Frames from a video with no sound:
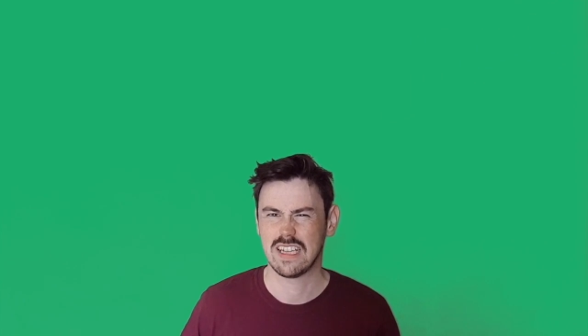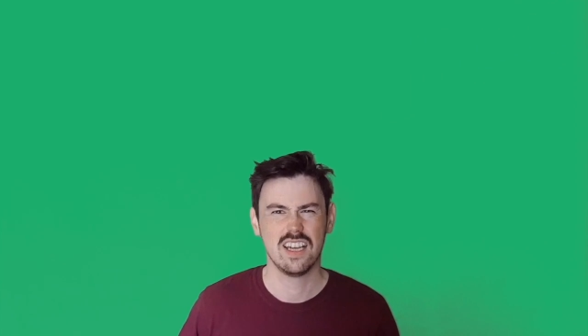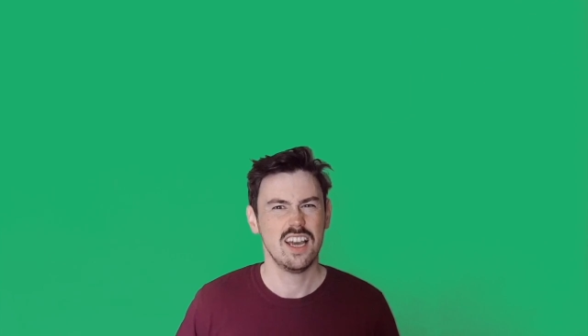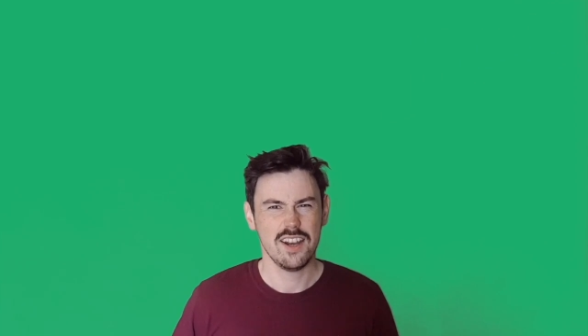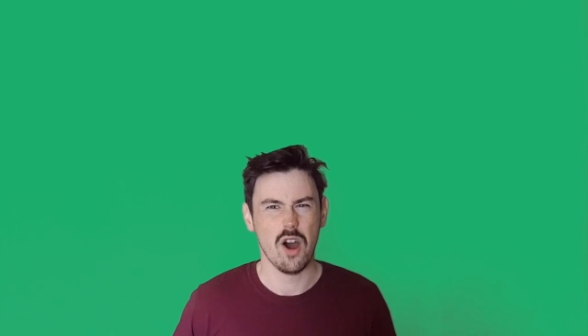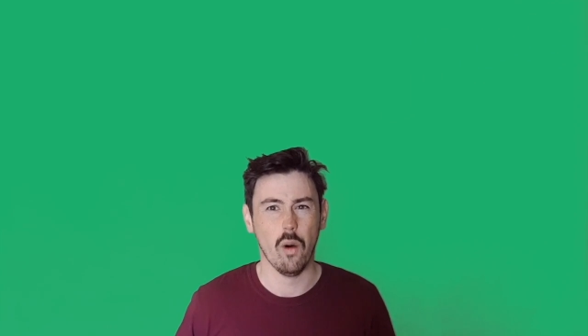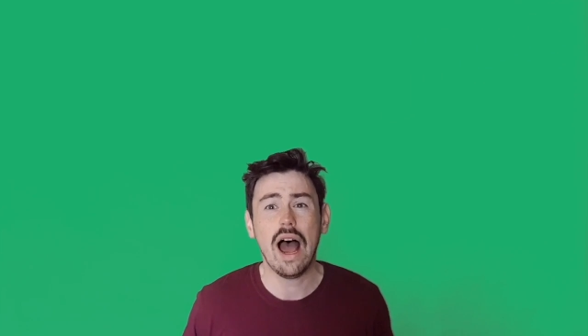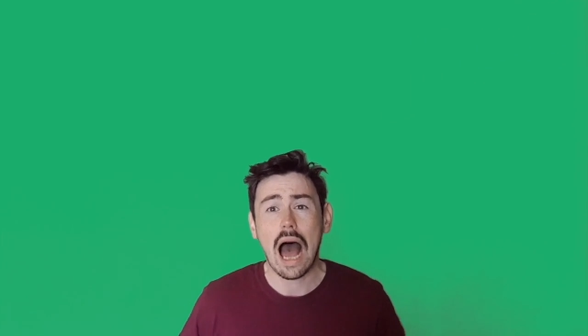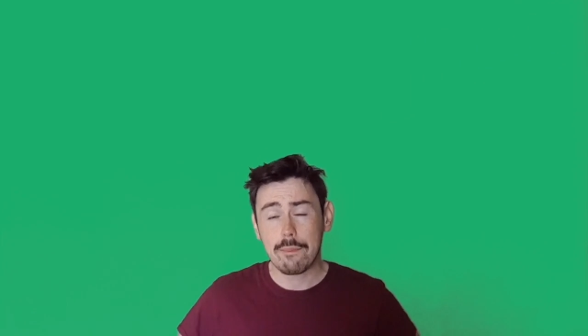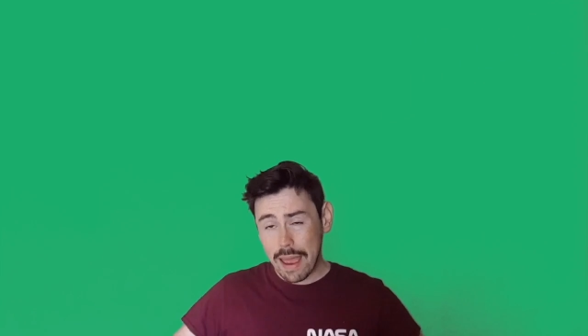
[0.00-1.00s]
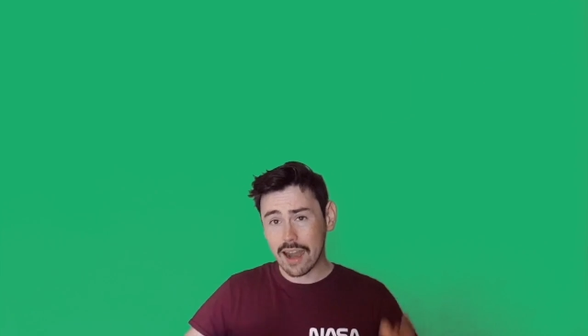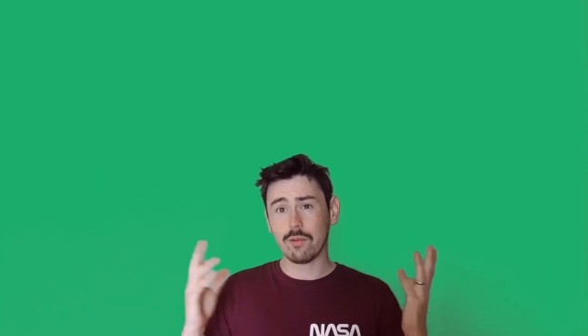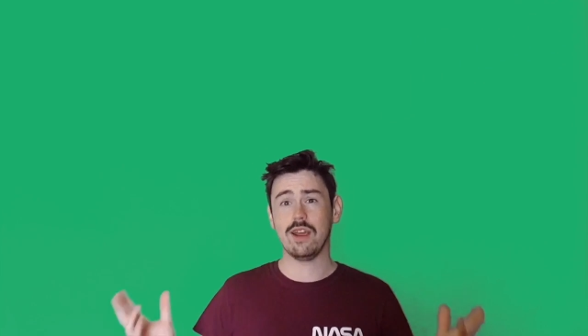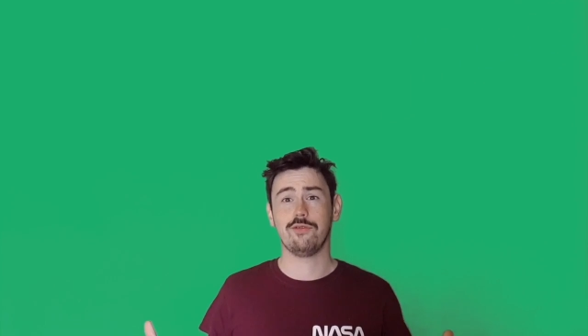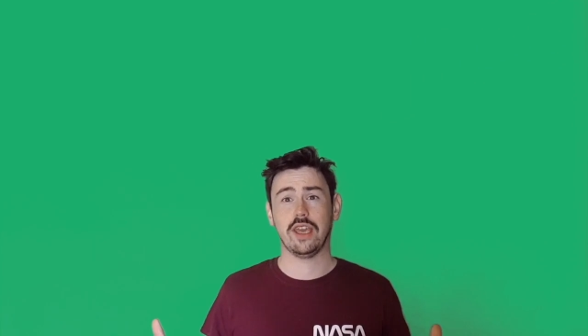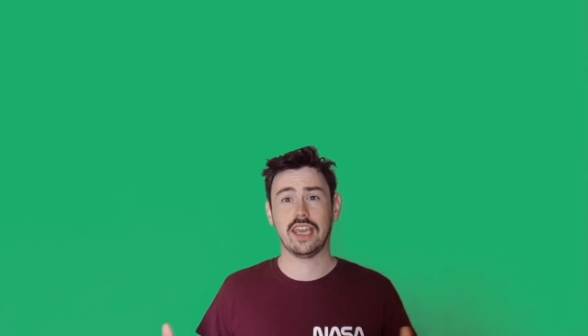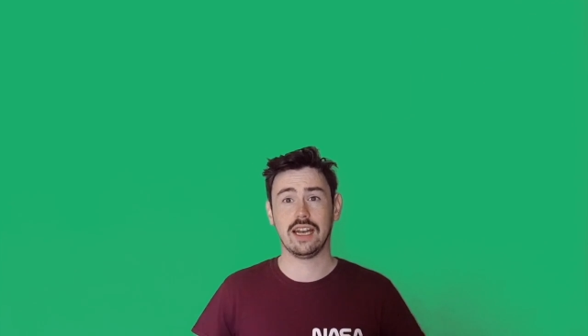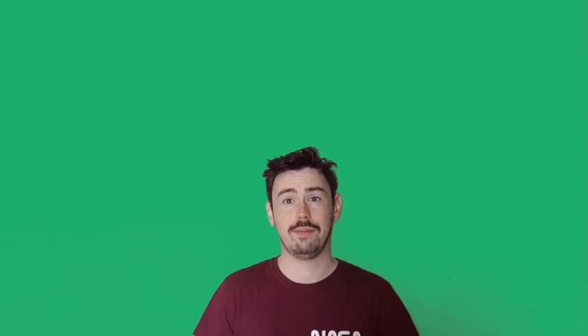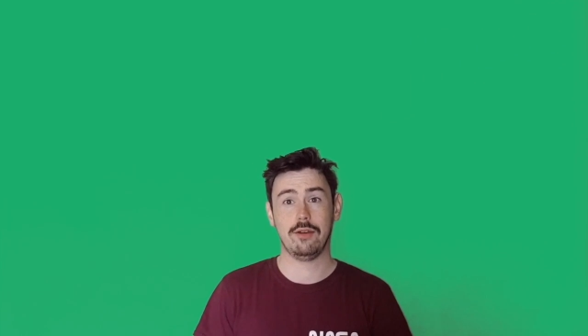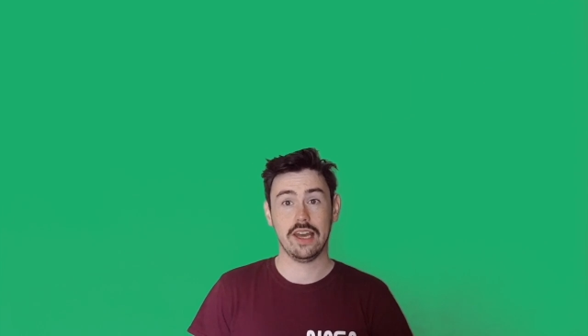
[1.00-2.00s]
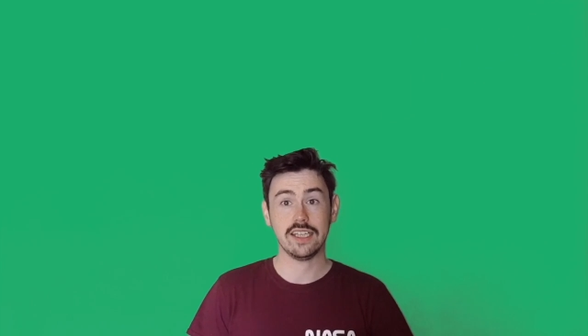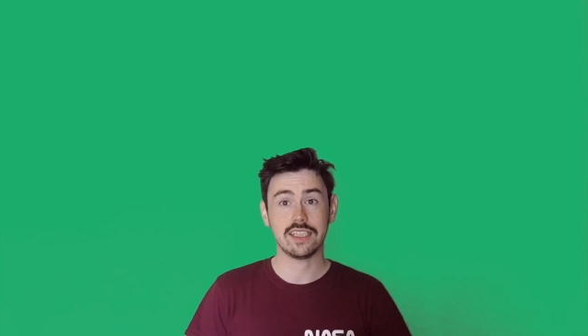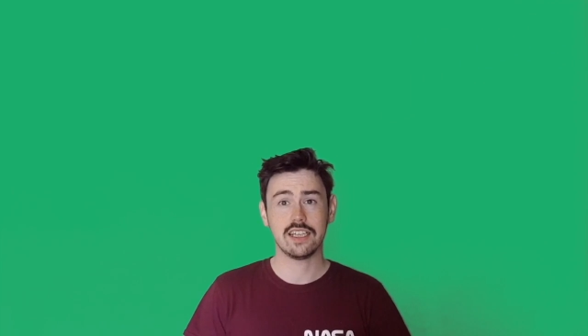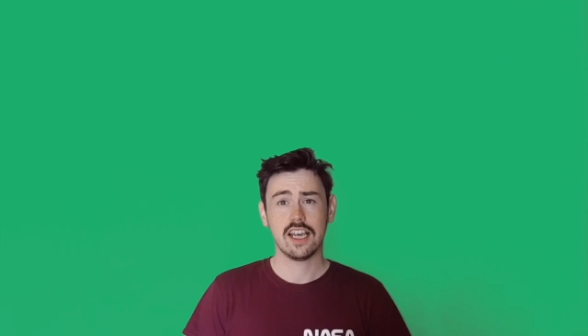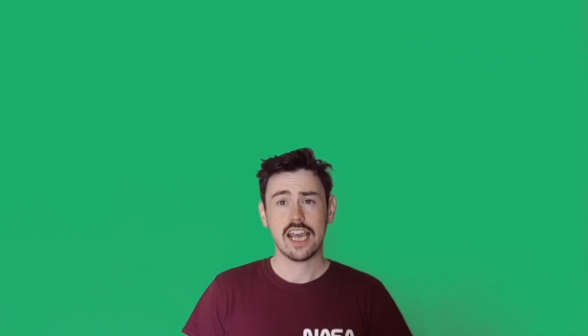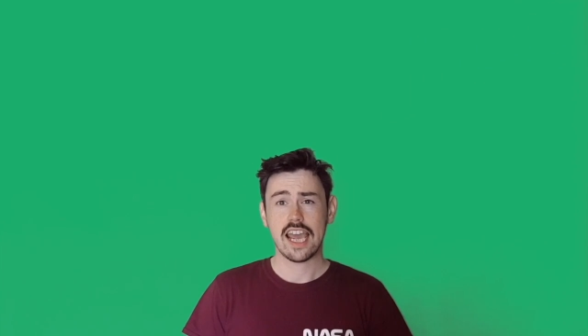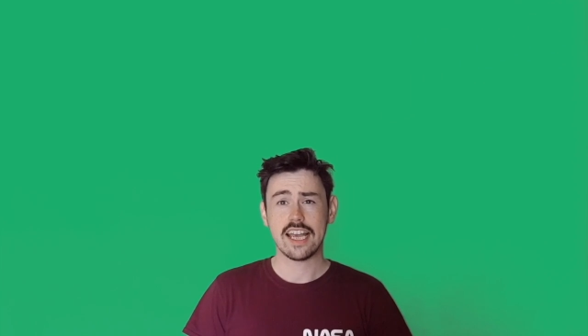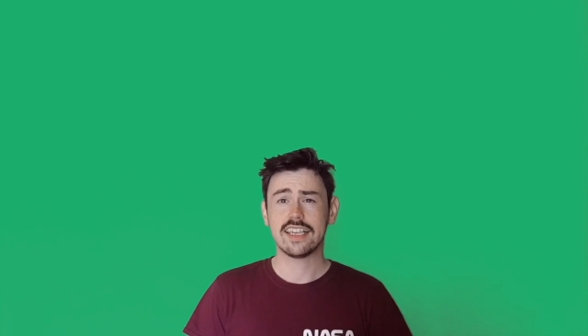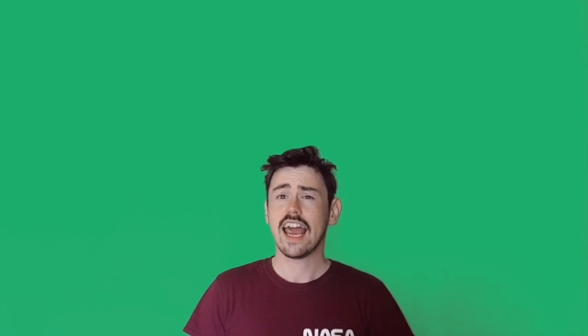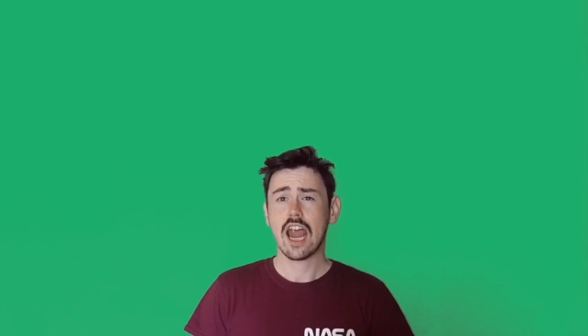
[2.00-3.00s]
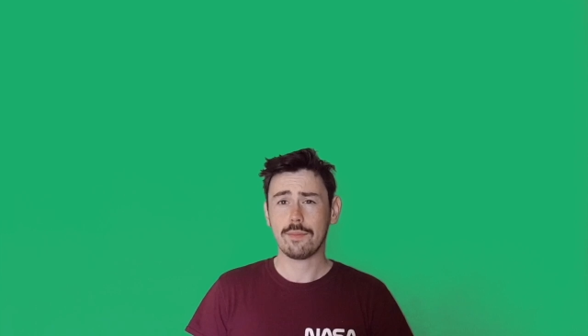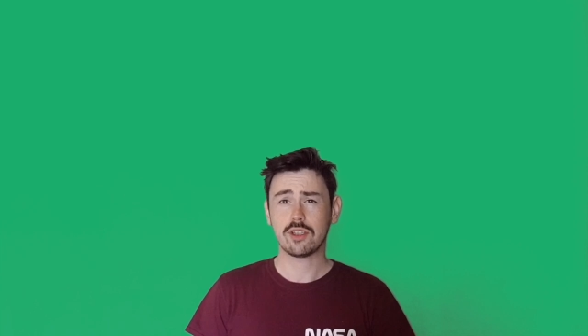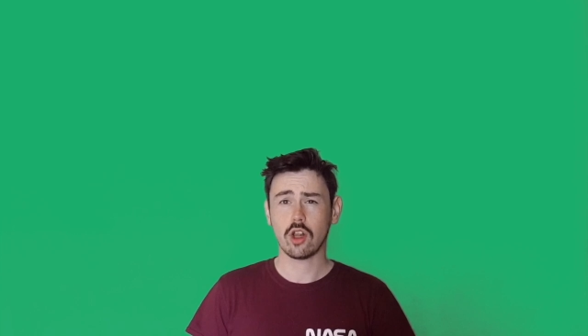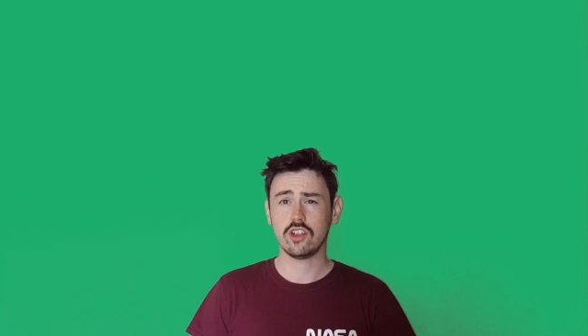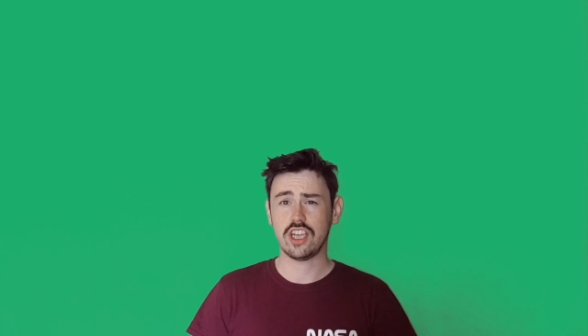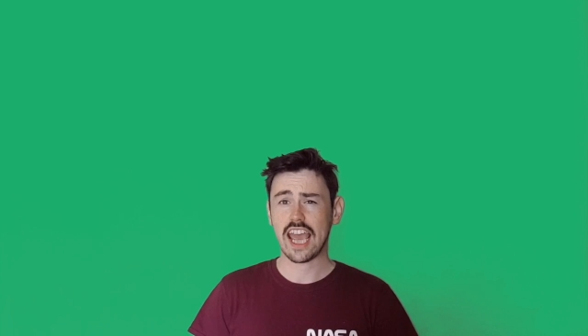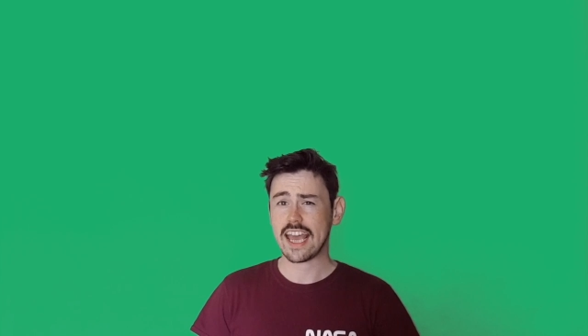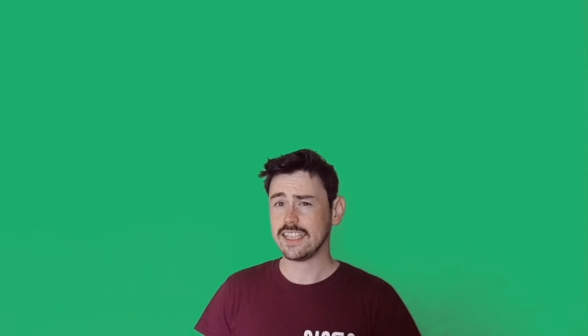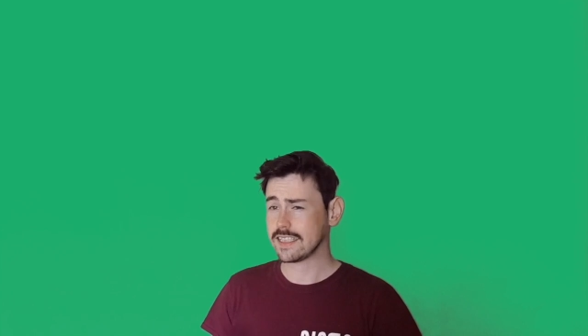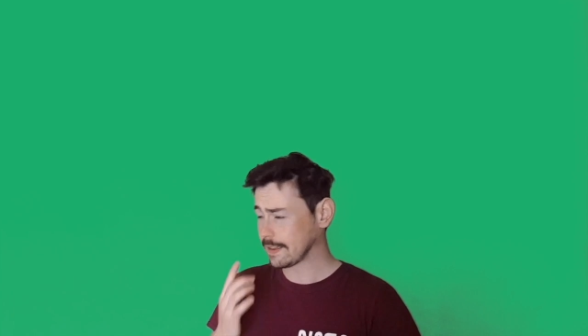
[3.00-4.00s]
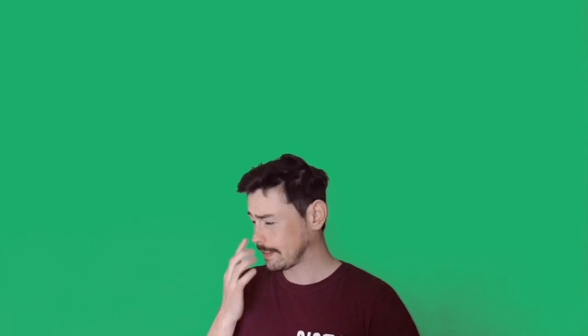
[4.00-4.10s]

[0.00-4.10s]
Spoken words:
No, a better way of thinking about this is herpetology is